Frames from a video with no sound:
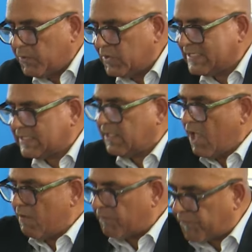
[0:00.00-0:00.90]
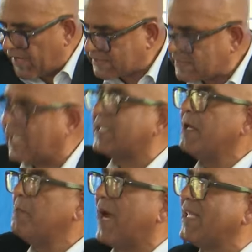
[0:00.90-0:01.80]
community
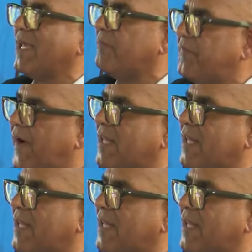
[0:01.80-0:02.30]
fostered by their